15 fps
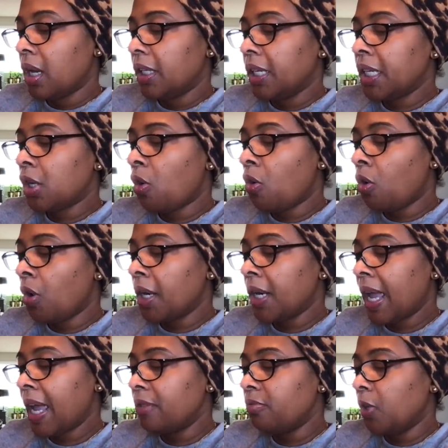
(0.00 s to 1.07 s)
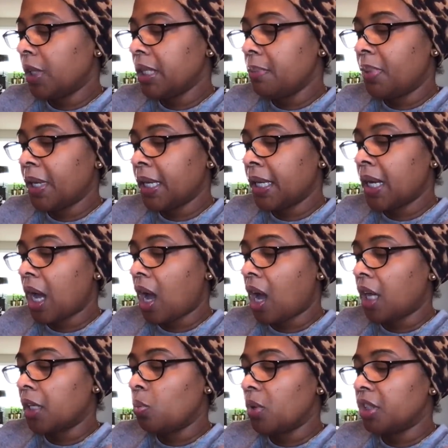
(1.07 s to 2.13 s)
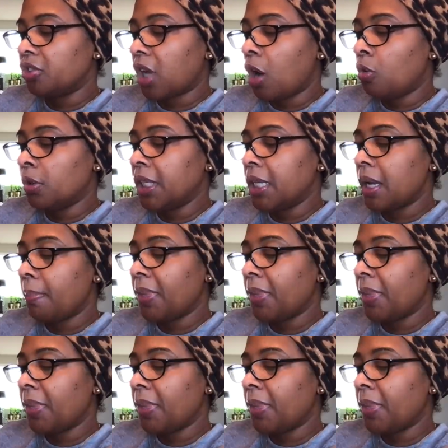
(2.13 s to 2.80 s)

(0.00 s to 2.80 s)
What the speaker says: Lena Horne had really been Hollywood's only